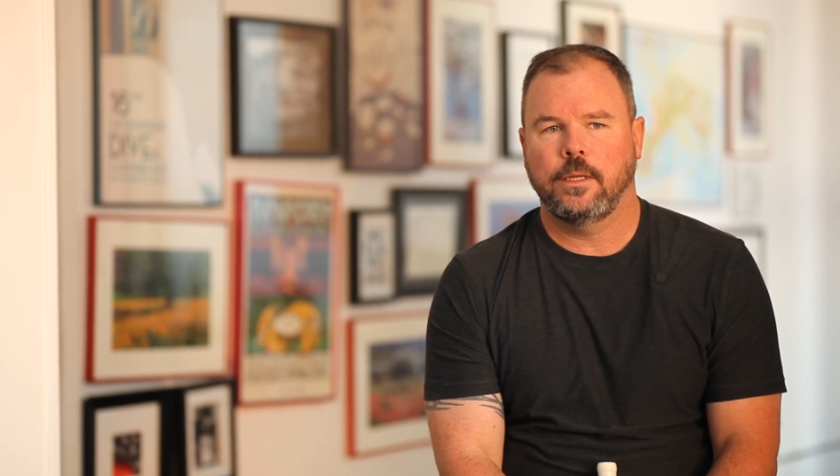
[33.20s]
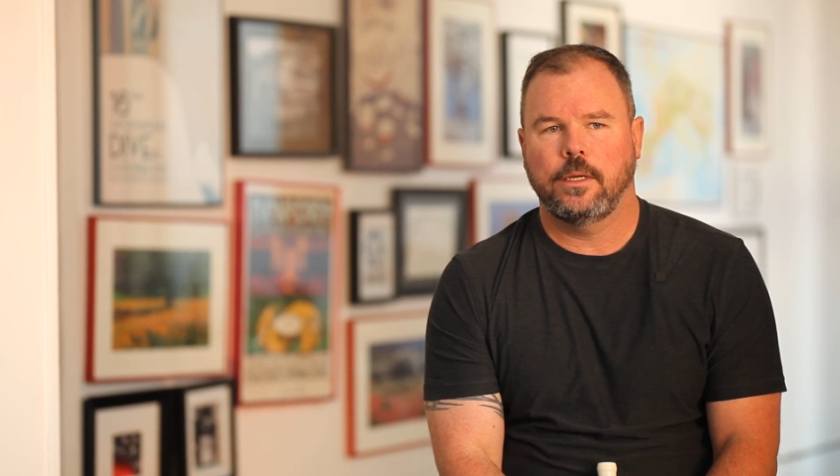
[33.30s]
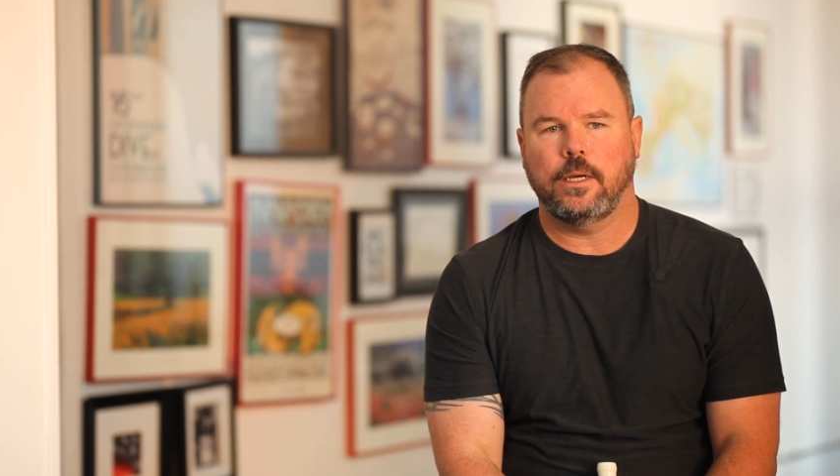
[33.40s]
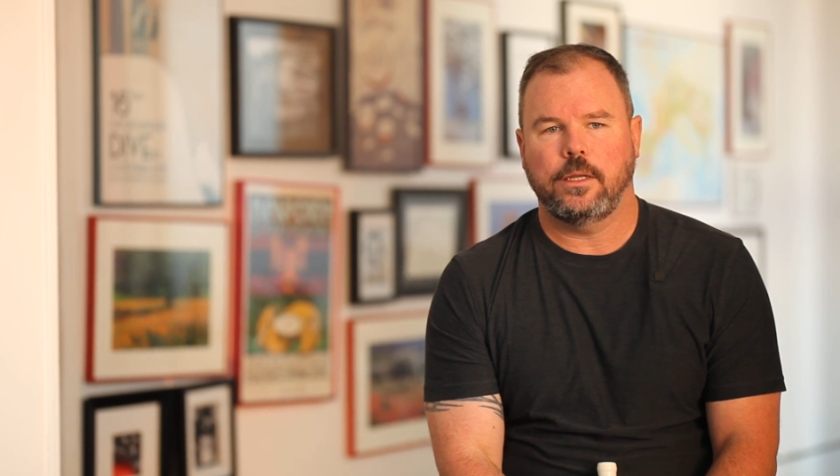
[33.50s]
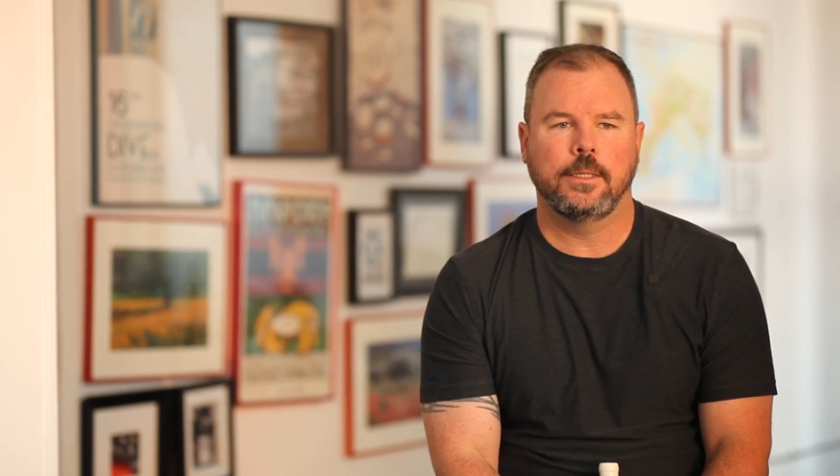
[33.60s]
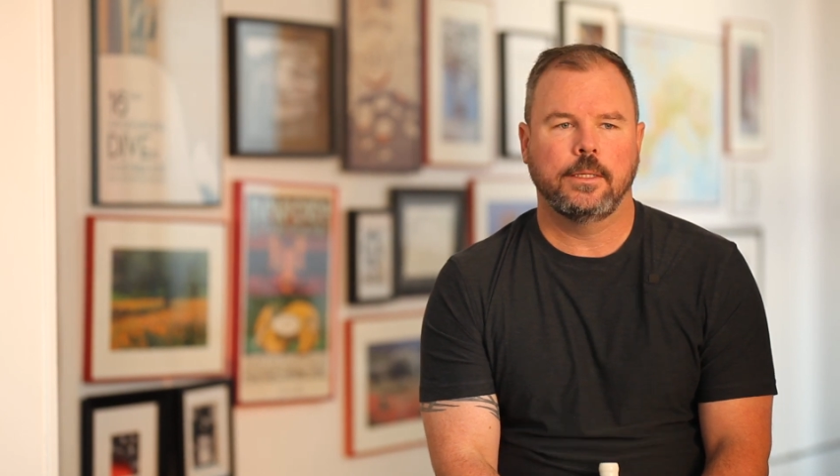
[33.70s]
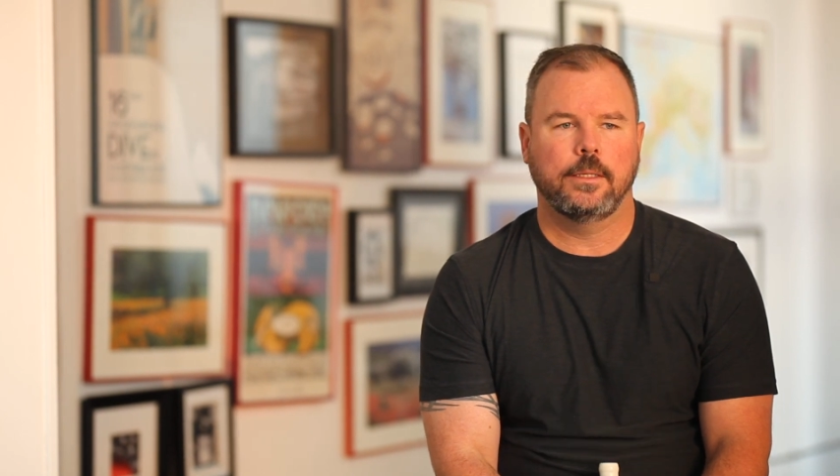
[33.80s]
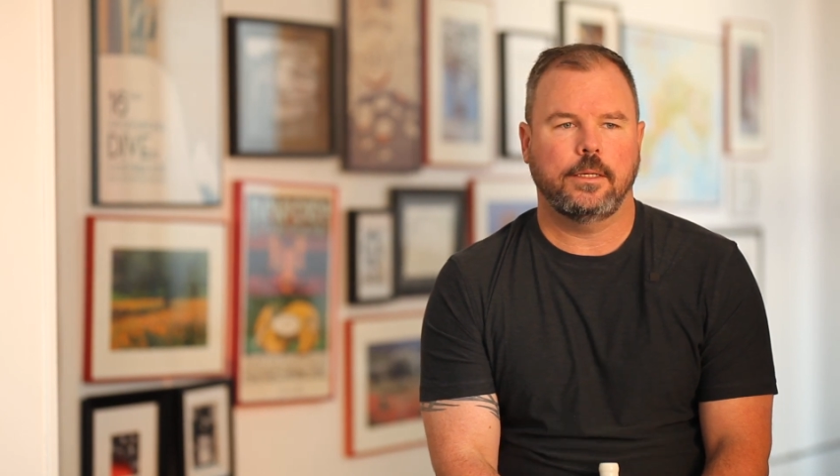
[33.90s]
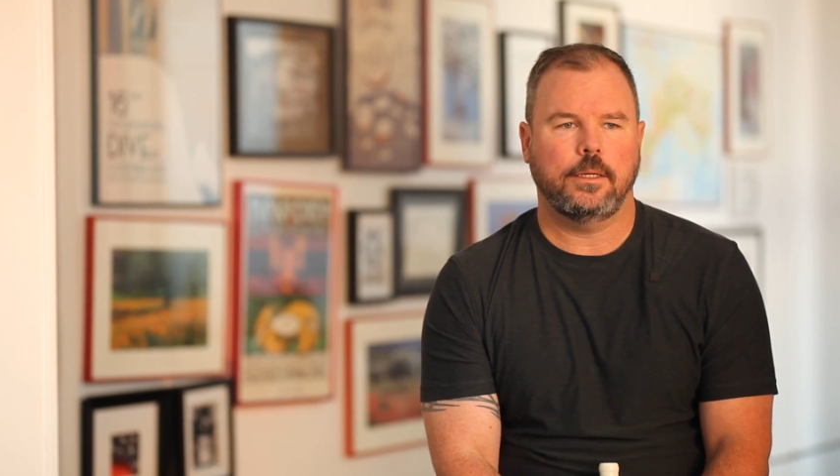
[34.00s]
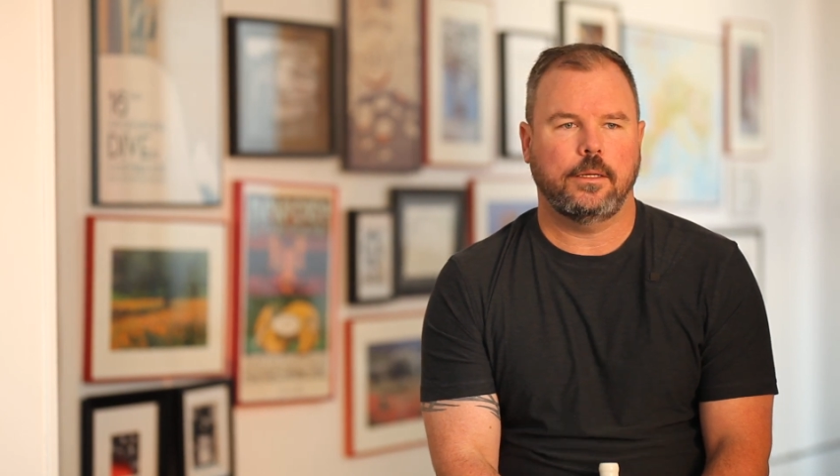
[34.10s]
of.
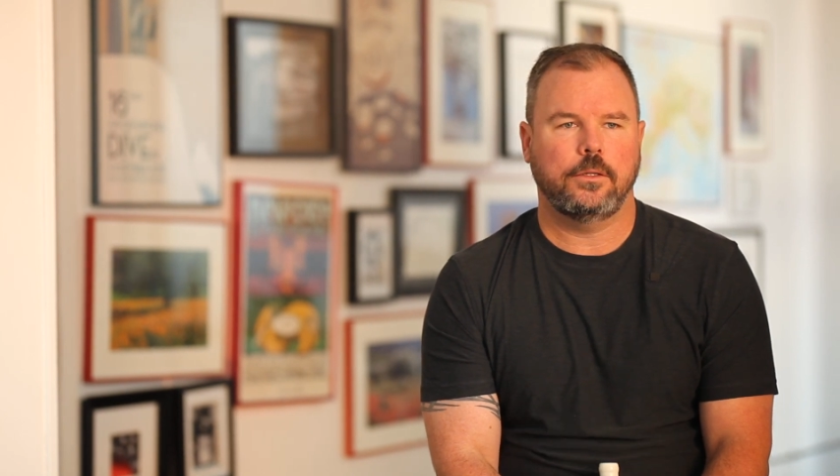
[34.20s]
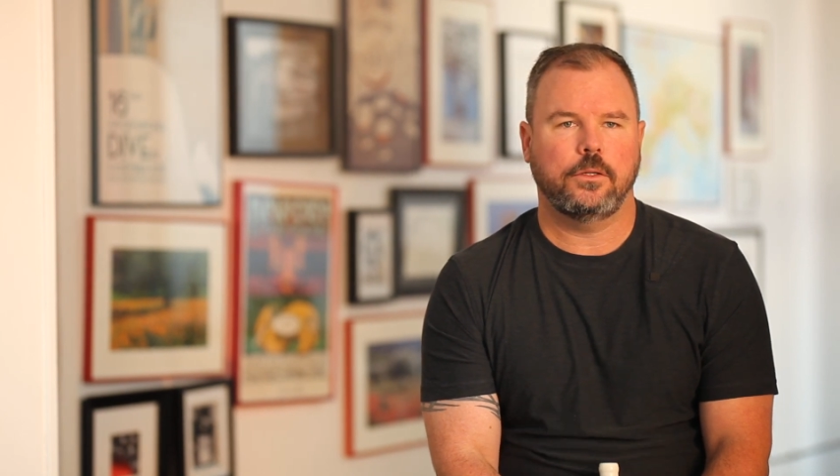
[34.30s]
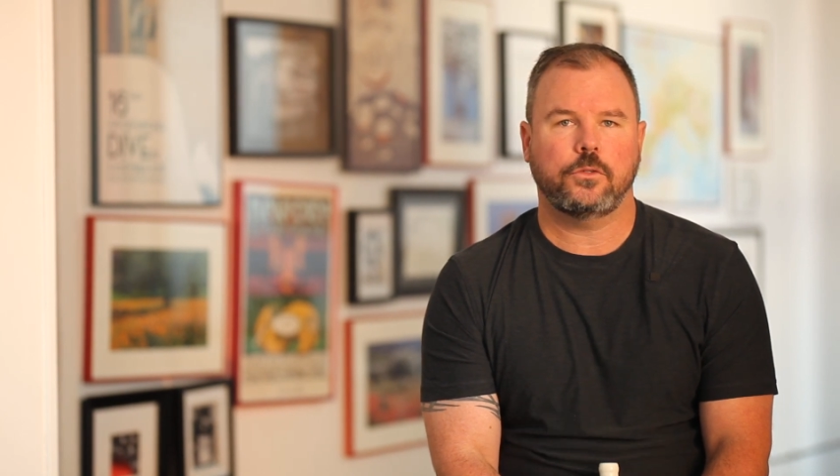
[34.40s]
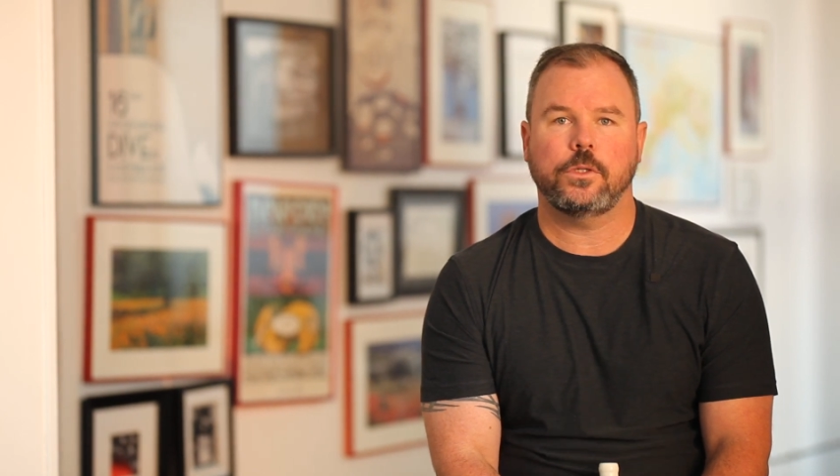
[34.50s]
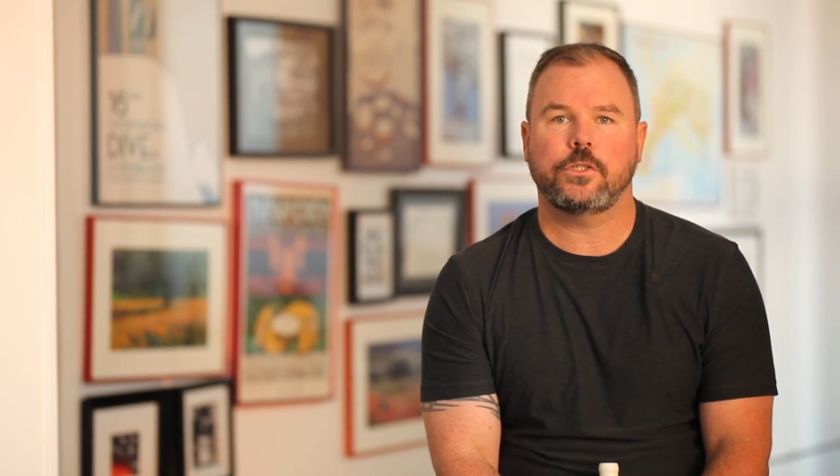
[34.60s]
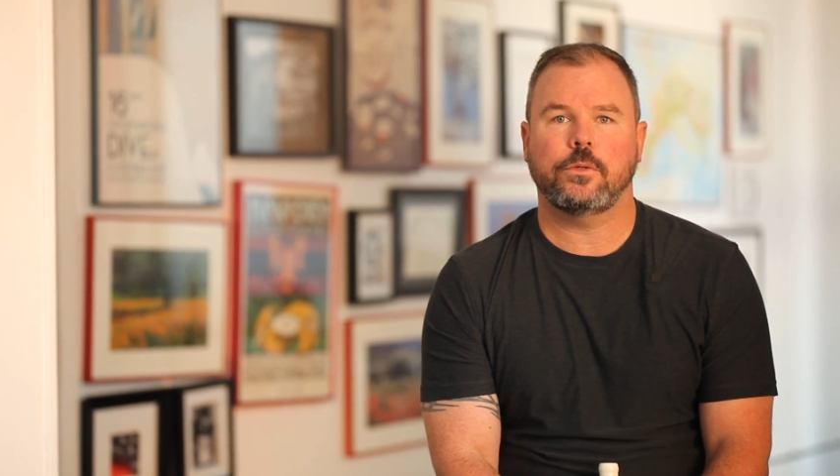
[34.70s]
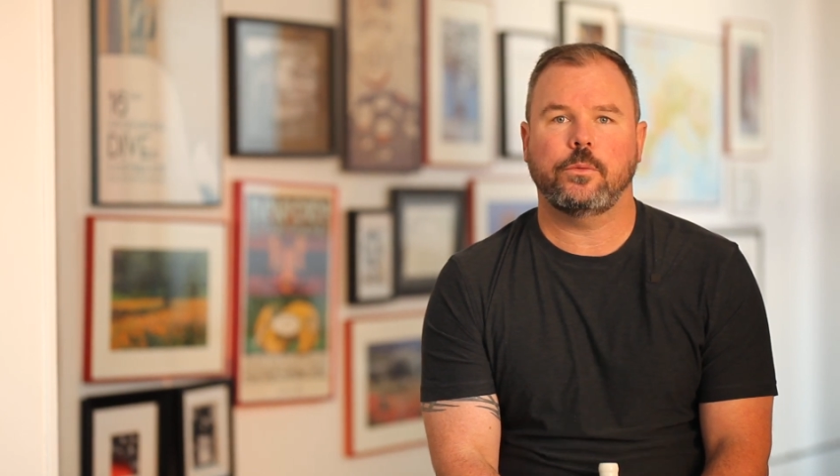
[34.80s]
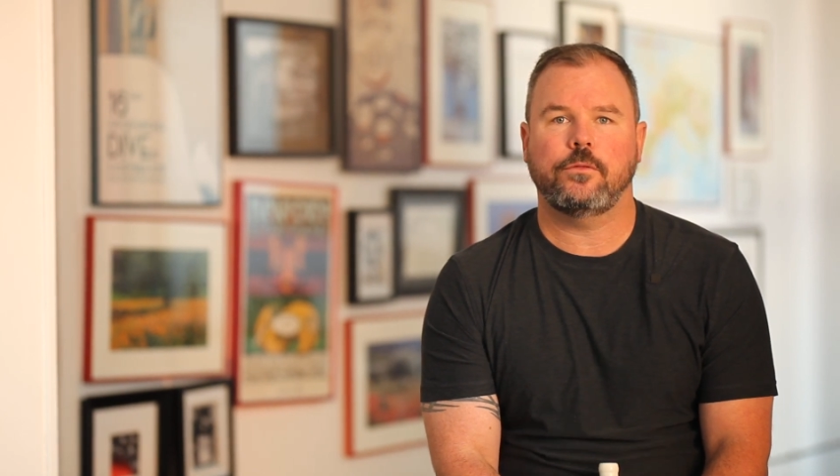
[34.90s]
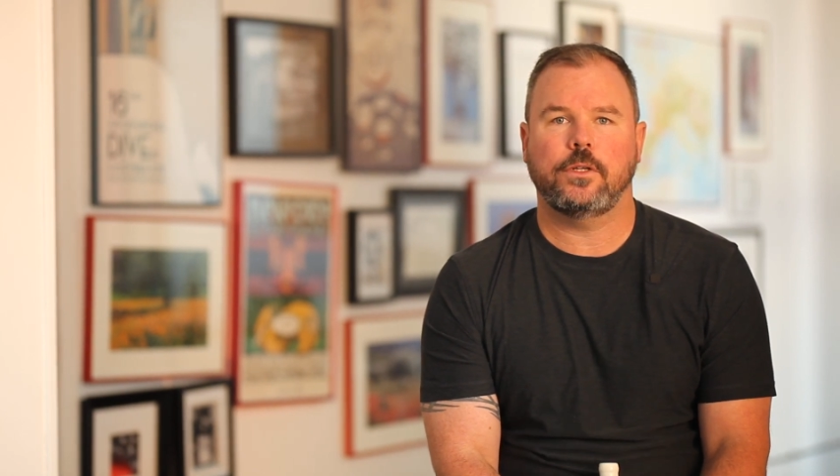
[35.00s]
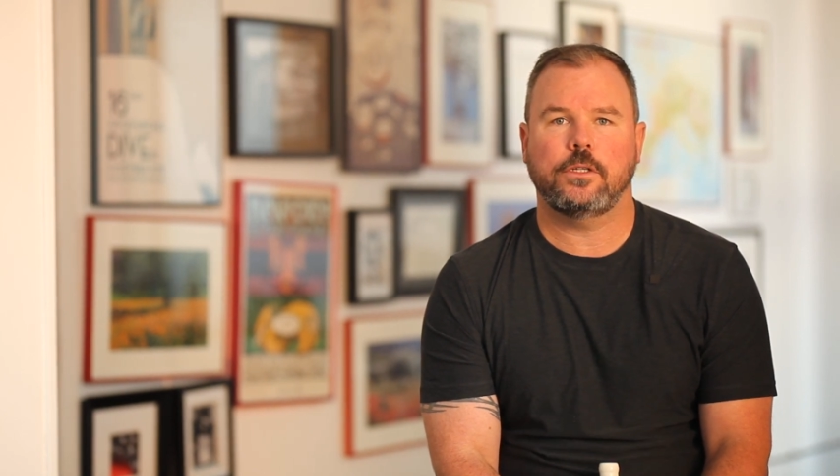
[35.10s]
In the
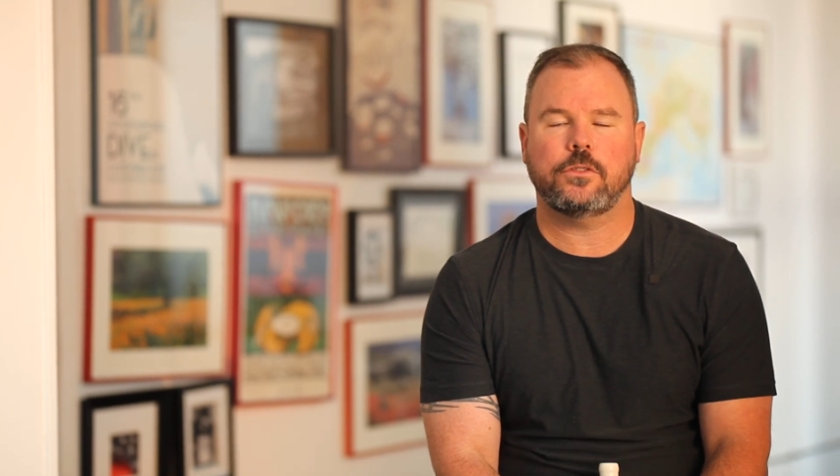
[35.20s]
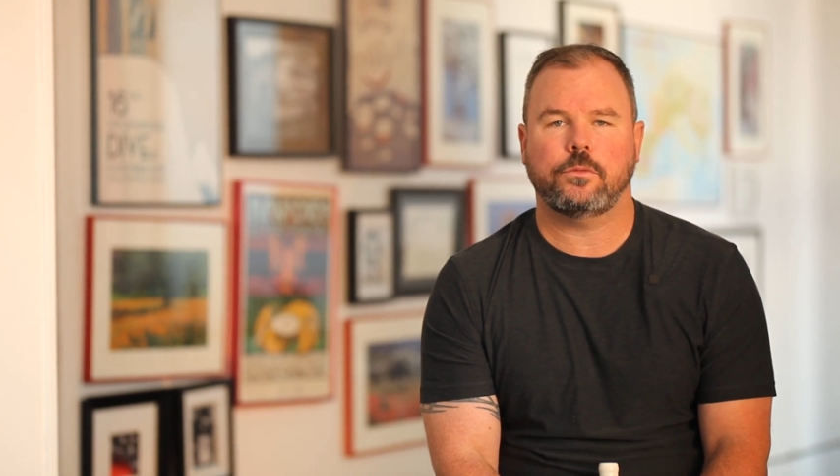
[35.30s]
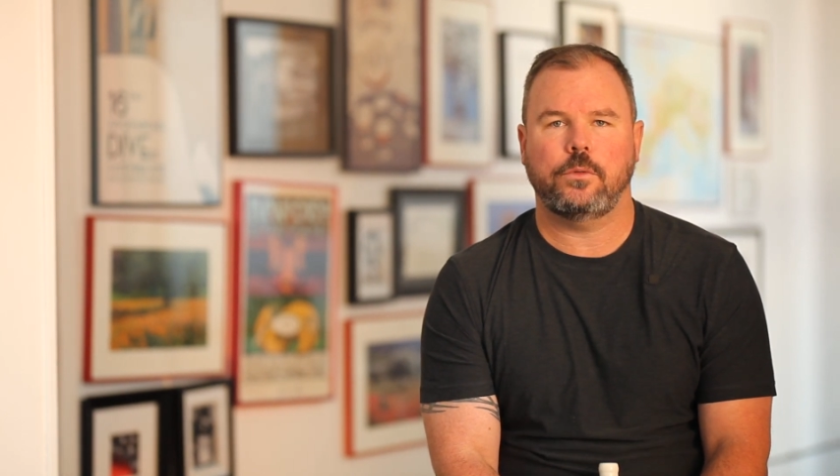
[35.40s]
2021 vintage,